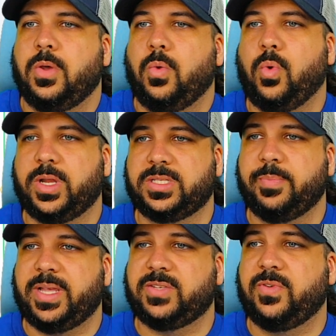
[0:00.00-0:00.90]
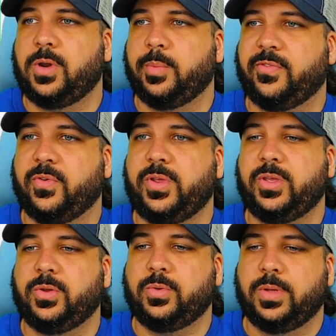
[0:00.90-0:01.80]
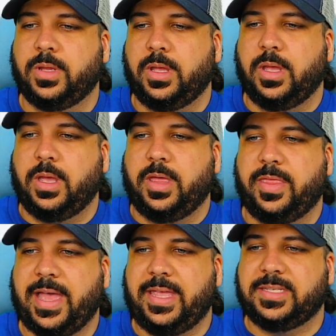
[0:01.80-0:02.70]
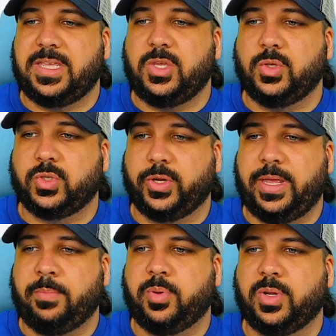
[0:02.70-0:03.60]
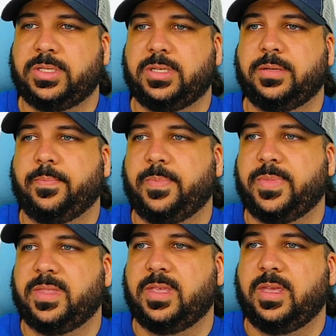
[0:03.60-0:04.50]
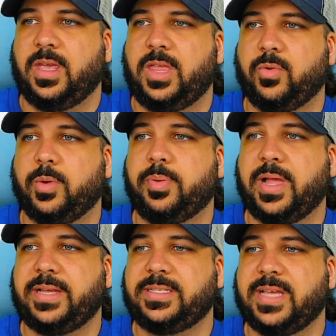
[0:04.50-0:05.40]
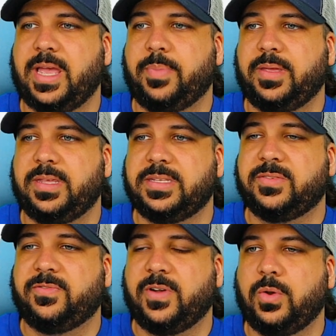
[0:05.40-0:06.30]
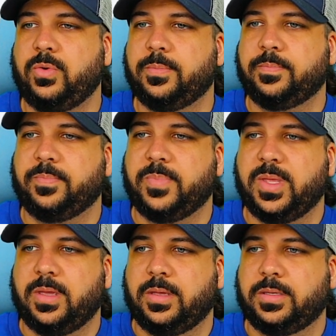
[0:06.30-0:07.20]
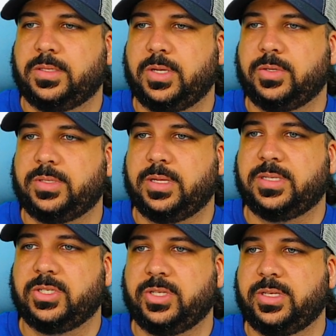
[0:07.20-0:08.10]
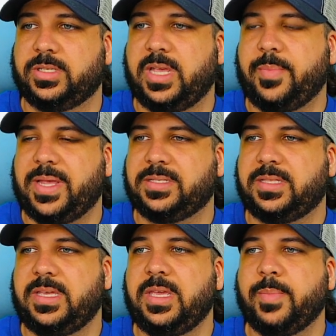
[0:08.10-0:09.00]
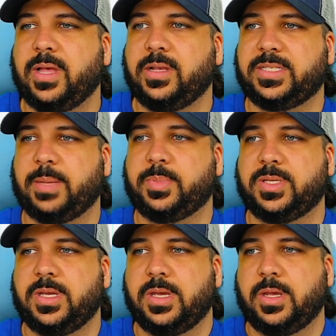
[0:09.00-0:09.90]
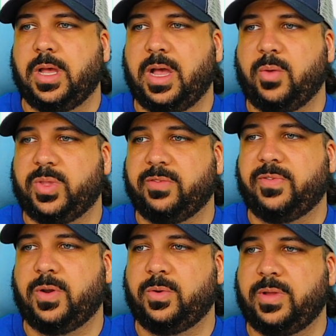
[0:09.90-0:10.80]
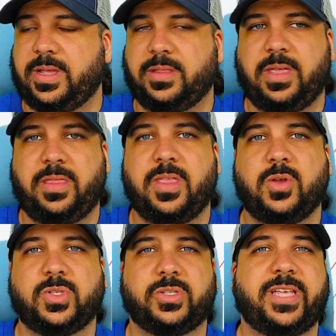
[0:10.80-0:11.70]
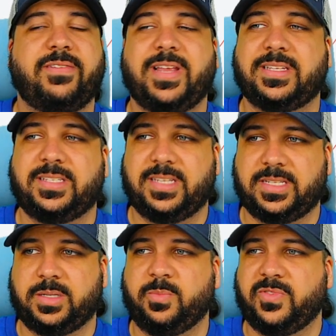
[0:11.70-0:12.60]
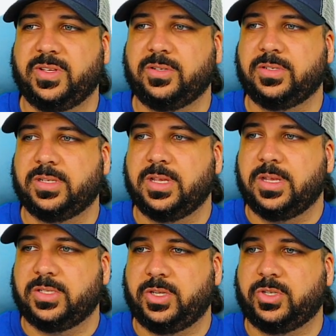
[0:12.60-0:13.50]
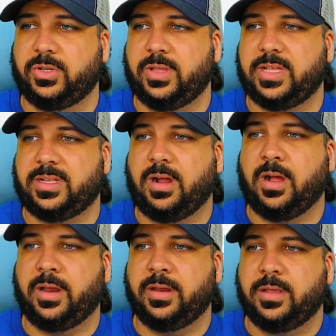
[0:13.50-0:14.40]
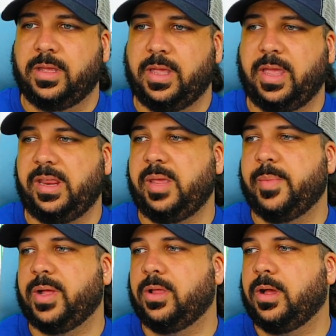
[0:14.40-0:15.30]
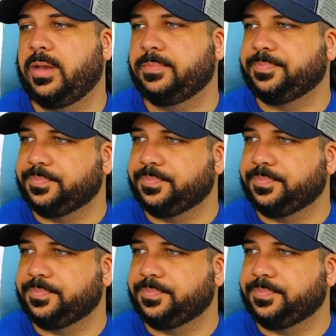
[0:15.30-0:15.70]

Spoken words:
what is the best phone number for you. That is a user input, and the reply type is phone. So it's essentially the same as the email, except with the phone, and those are saved as system fields. So you turn that on and email on.